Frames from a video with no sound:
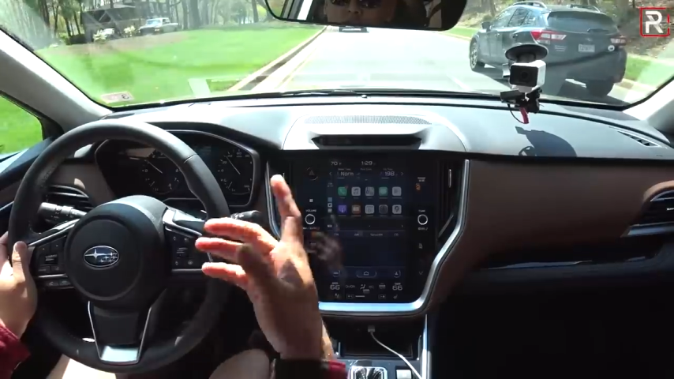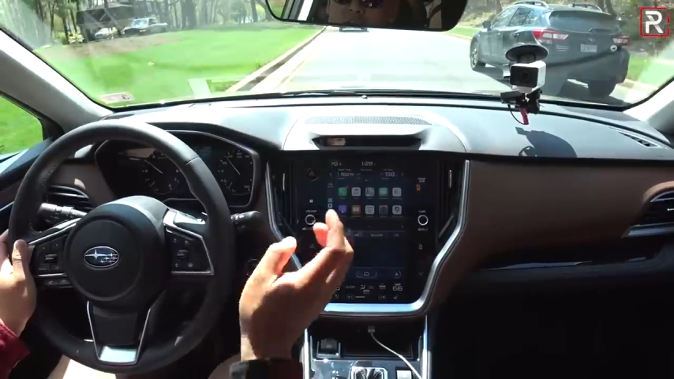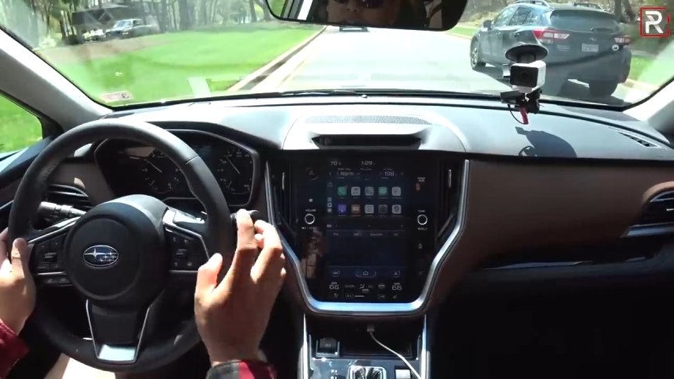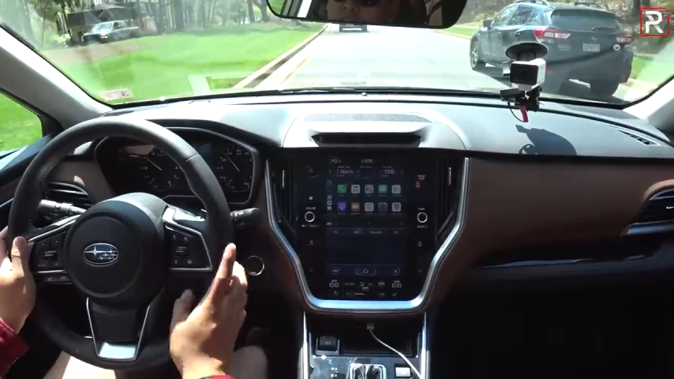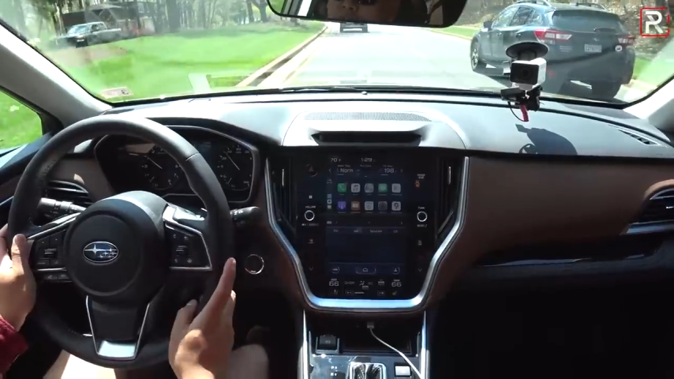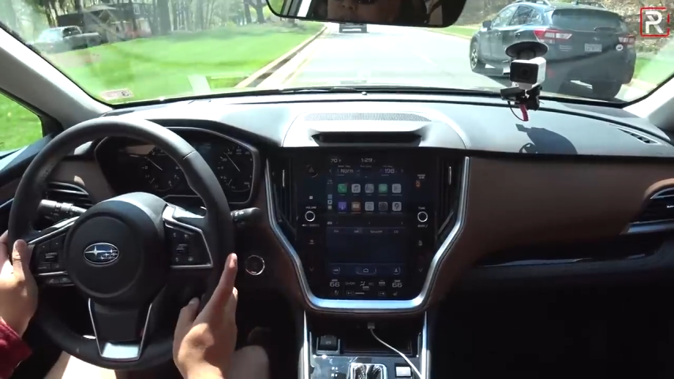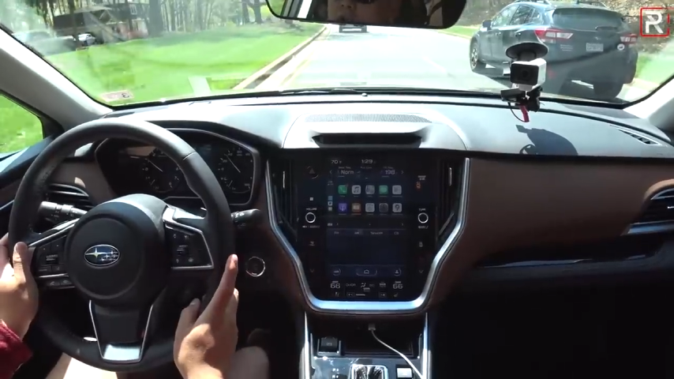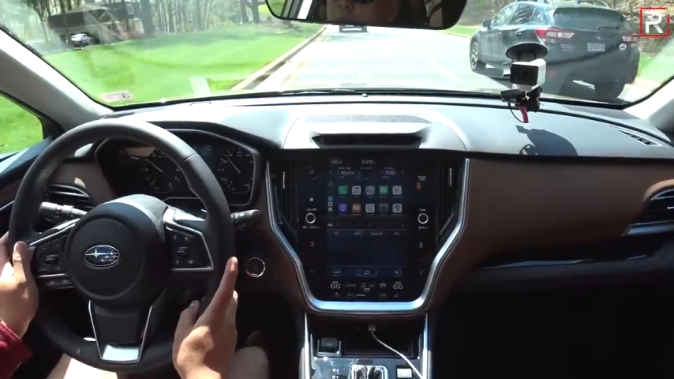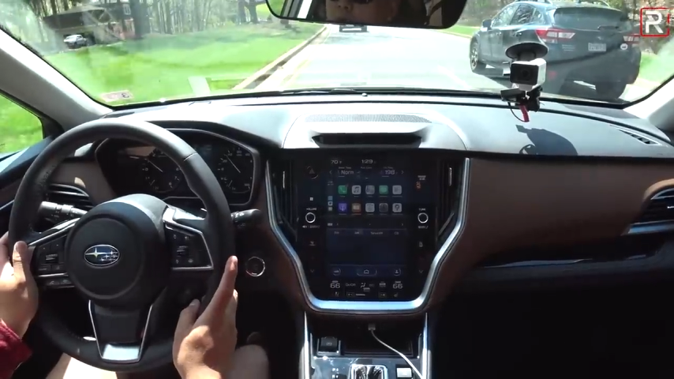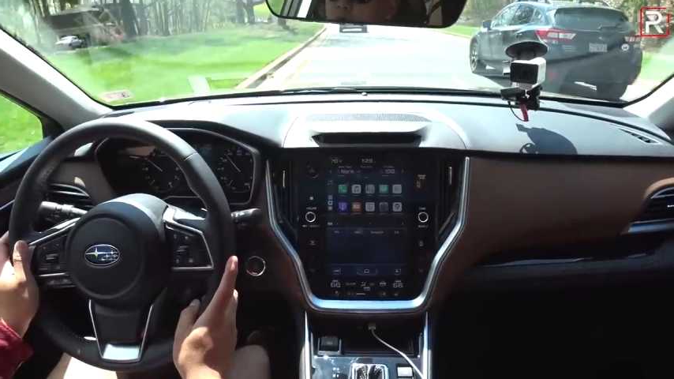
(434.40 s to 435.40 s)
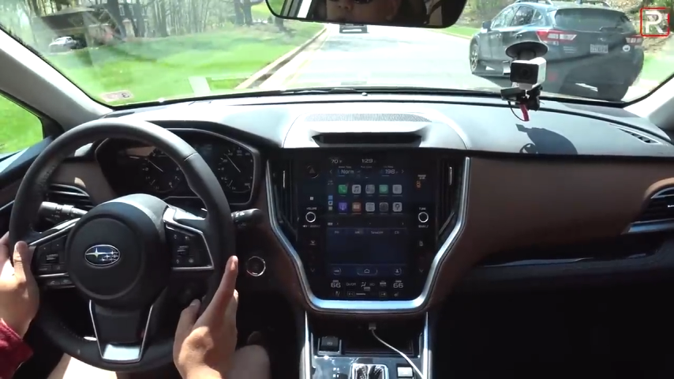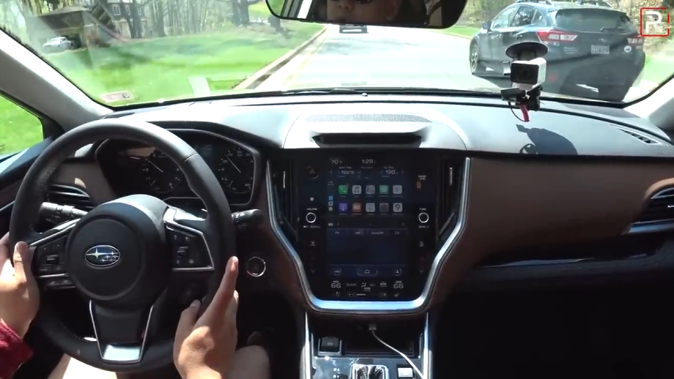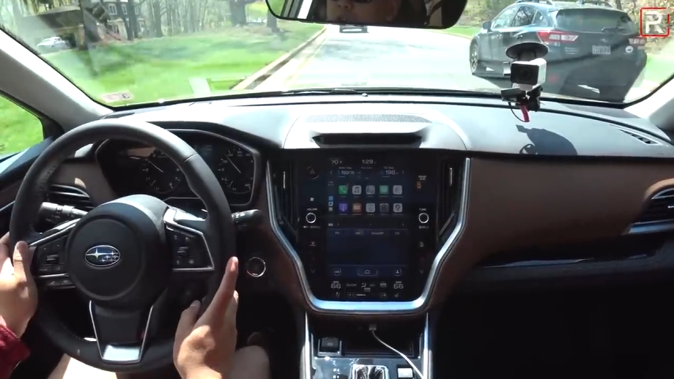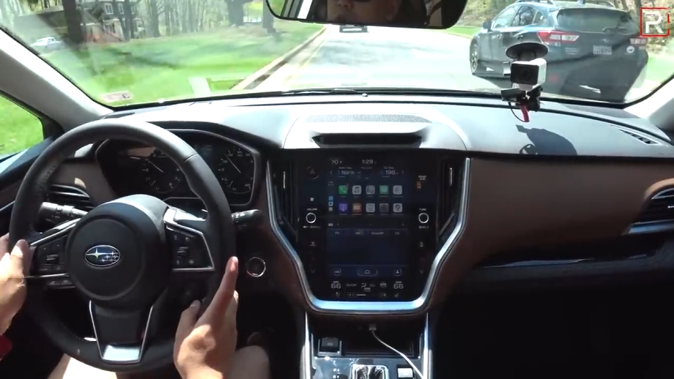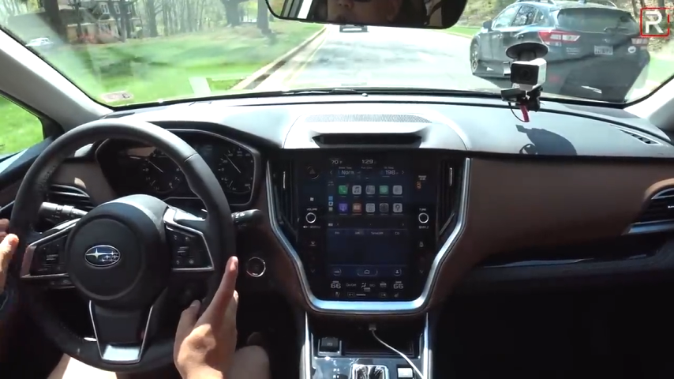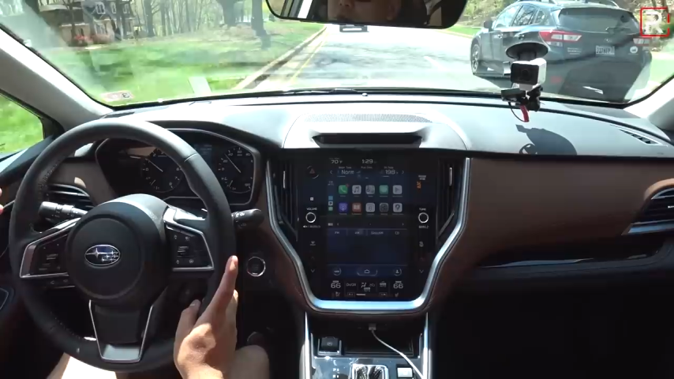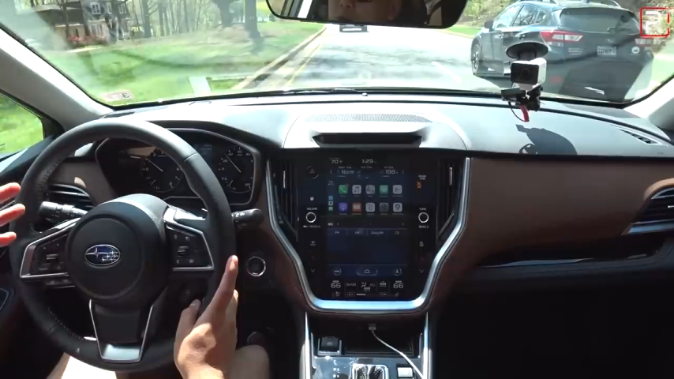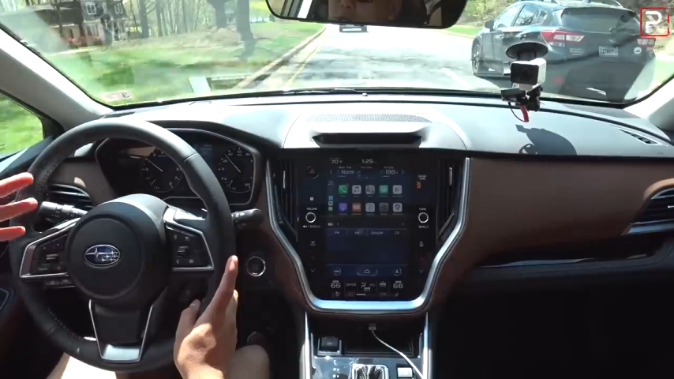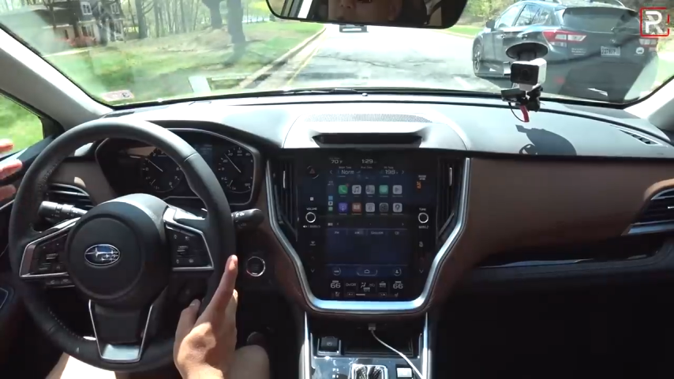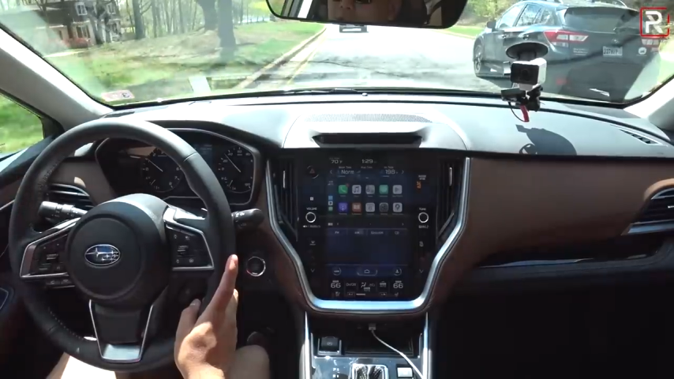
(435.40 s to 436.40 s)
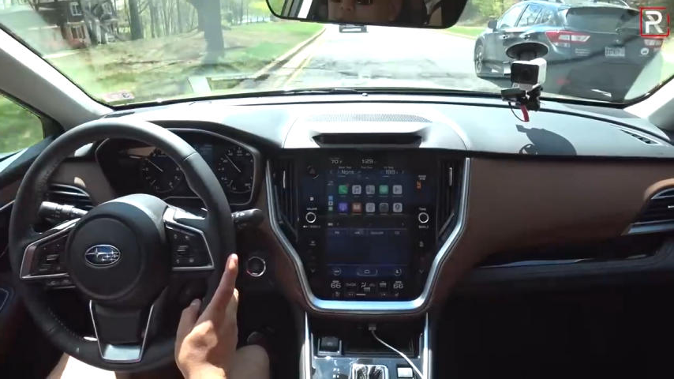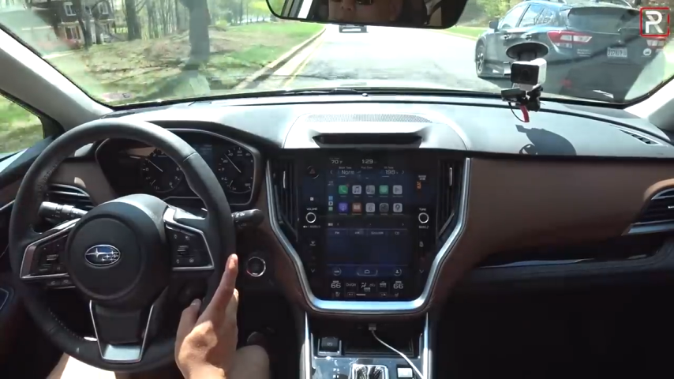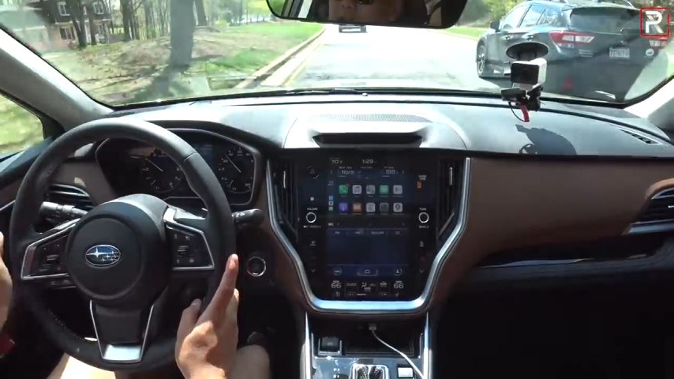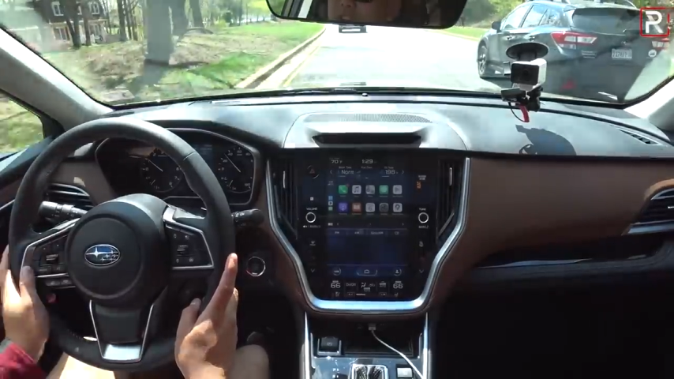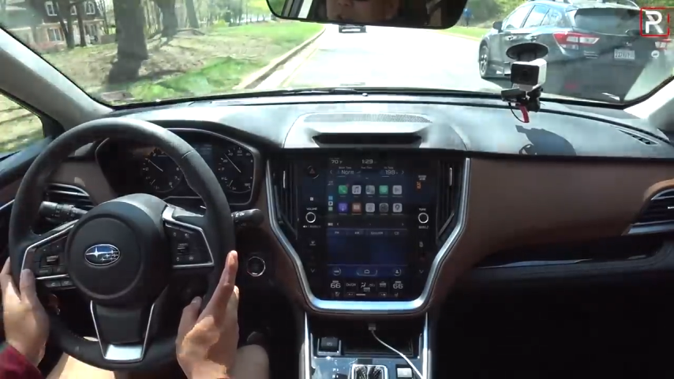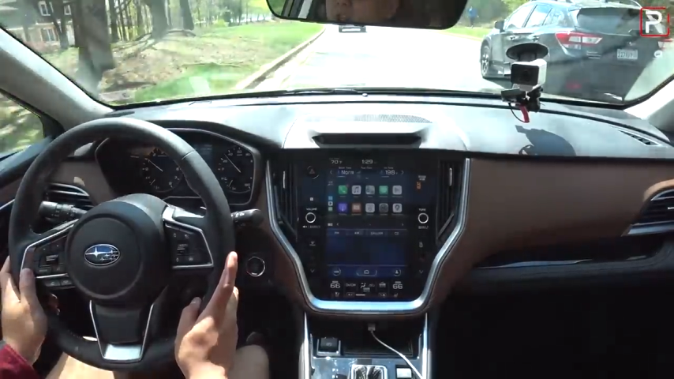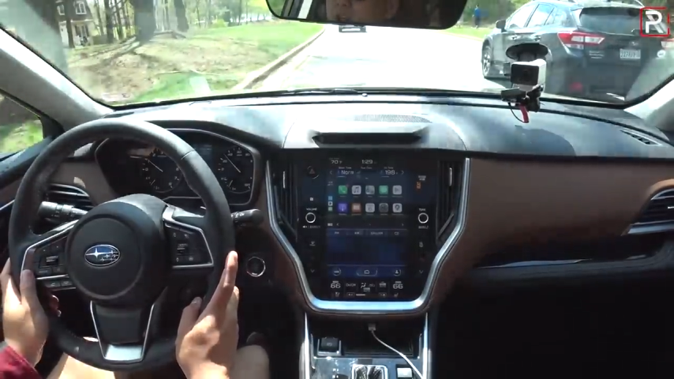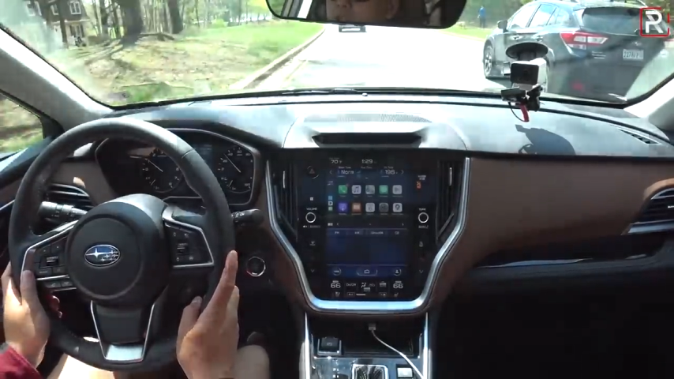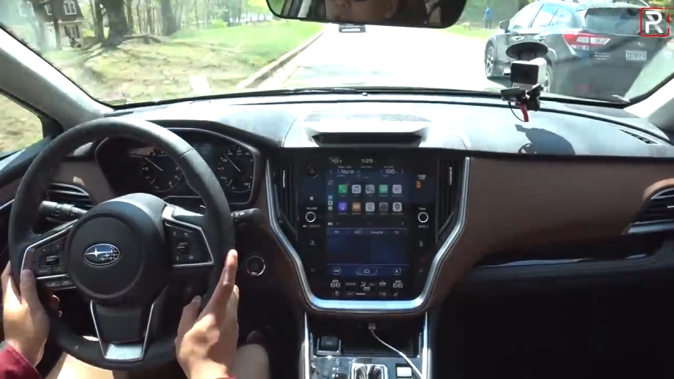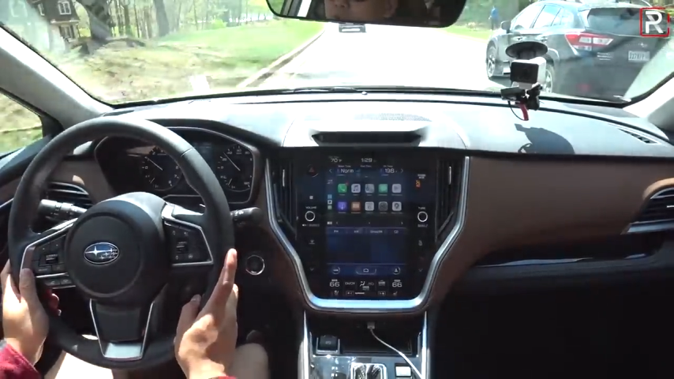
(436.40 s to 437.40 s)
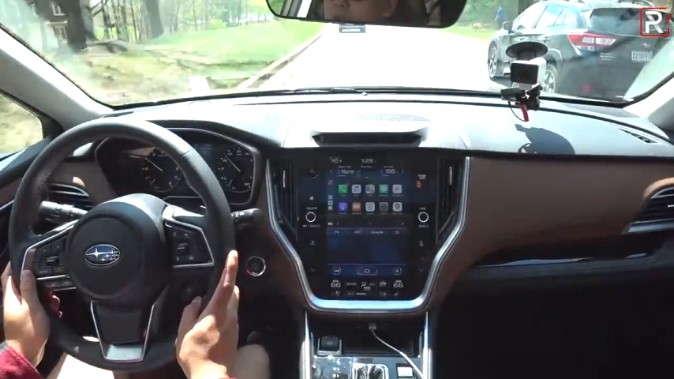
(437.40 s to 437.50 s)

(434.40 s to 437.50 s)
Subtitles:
[unreadable: no face in view]